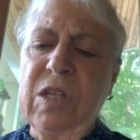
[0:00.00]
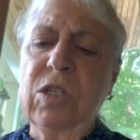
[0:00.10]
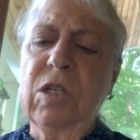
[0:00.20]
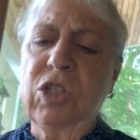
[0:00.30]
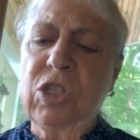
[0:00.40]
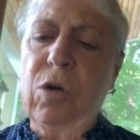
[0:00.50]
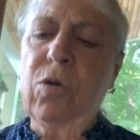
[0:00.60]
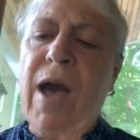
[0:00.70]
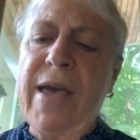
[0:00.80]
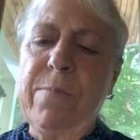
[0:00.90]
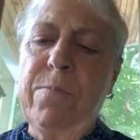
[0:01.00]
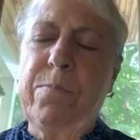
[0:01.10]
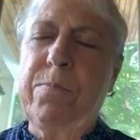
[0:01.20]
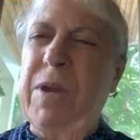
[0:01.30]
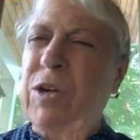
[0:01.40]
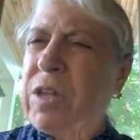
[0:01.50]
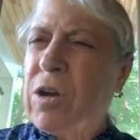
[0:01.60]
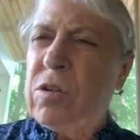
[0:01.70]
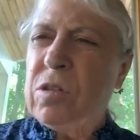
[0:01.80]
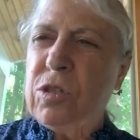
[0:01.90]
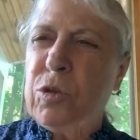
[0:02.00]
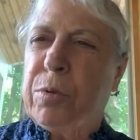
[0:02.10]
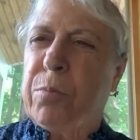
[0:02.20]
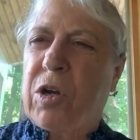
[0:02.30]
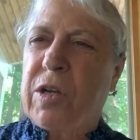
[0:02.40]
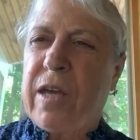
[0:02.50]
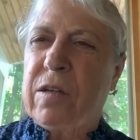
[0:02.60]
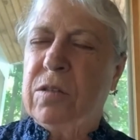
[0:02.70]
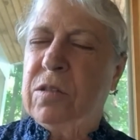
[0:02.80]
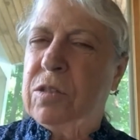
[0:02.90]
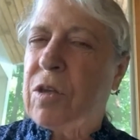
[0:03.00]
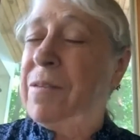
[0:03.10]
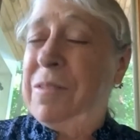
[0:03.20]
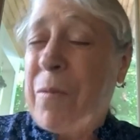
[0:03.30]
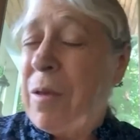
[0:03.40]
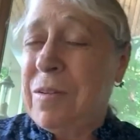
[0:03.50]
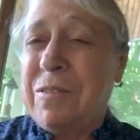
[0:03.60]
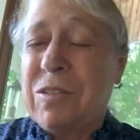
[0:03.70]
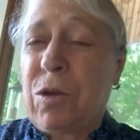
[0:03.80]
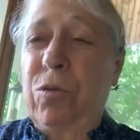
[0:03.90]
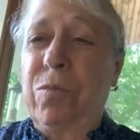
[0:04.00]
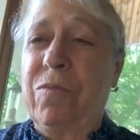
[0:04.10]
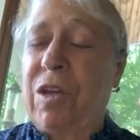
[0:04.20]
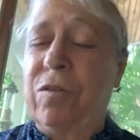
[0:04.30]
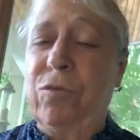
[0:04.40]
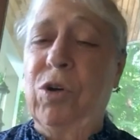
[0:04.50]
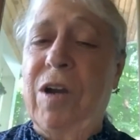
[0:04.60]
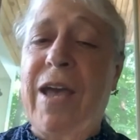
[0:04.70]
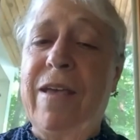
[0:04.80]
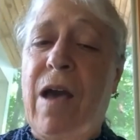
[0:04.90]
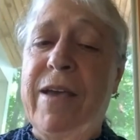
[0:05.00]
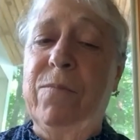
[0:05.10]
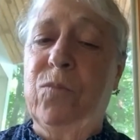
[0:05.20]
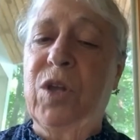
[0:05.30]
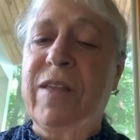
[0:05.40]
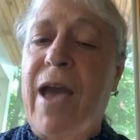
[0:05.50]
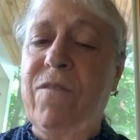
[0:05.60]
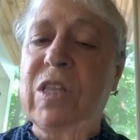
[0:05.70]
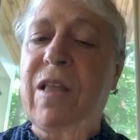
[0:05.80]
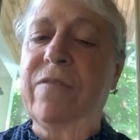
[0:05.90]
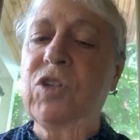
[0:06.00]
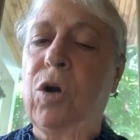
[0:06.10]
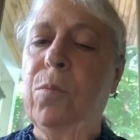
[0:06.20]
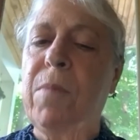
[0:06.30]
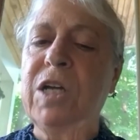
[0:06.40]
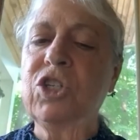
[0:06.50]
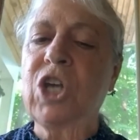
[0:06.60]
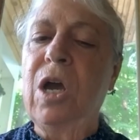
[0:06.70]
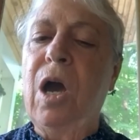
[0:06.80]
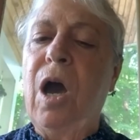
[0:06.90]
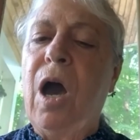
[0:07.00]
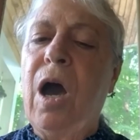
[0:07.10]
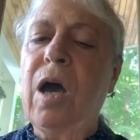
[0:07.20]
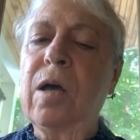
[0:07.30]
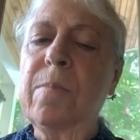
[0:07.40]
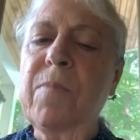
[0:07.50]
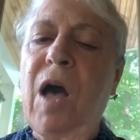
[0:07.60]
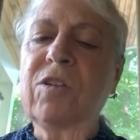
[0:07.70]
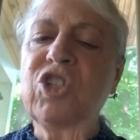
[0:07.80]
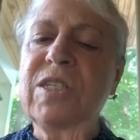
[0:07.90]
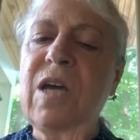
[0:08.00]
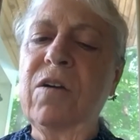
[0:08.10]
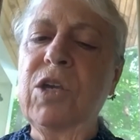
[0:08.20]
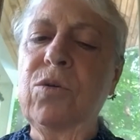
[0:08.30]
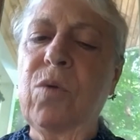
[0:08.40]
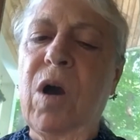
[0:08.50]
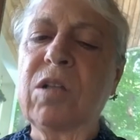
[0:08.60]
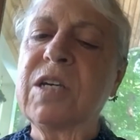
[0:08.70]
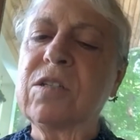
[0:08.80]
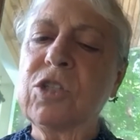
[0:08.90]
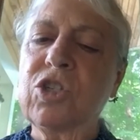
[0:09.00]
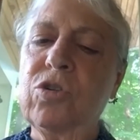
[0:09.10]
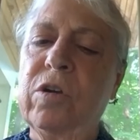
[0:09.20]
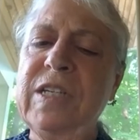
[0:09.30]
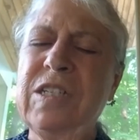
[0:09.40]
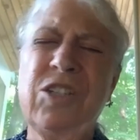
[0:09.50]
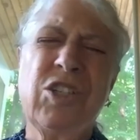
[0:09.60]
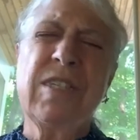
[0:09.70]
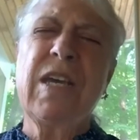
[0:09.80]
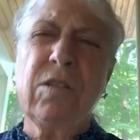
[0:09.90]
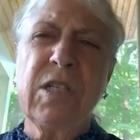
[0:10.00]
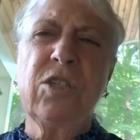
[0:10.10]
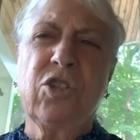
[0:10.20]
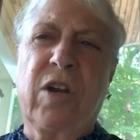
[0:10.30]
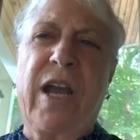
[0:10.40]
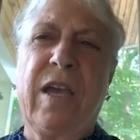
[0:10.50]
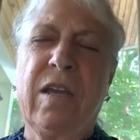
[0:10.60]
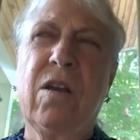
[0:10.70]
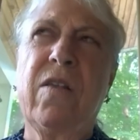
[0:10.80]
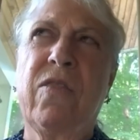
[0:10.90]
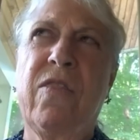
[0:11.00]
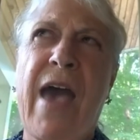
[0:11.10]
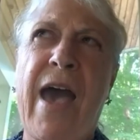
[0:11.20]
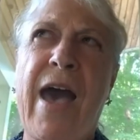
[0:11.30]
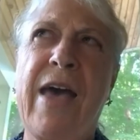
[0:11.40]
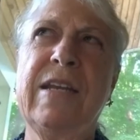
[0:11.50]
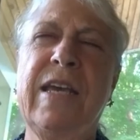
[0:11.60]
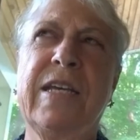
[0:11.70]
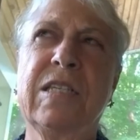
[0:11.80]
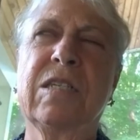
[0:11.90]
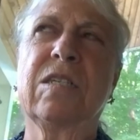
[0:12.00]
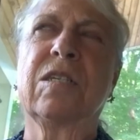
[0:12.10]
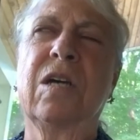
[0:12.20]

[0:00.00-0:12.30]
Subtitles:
So I barely go to the supermarket. So therefore, I really haven't left home much. I'll just tell you a little story to just illustrate that it's